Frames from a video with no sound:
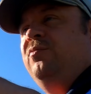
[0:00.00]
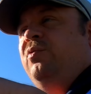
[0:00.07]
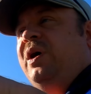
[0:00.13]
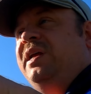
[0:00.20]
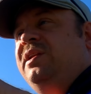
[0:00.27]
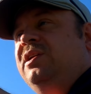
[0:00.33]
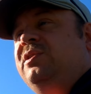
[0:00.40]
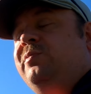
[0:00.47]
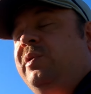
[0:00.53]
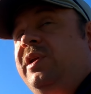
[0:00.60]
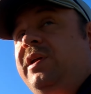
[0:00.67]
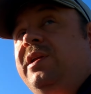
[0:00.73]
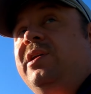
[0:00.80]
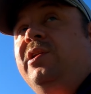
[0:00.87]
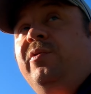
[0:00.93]
It takes
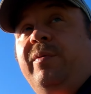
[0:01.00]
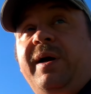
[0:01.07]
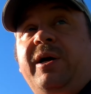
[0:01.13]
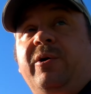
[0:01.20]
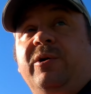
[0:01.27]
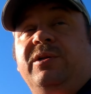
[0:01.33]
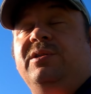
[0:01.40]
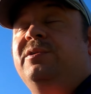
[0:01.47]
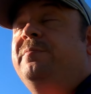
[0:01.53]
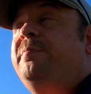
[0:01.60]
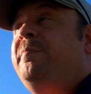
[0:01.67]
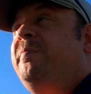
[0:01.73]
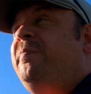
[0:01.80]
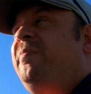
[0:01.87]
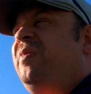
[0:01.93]
almost half an
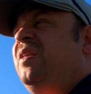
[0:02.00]
hour to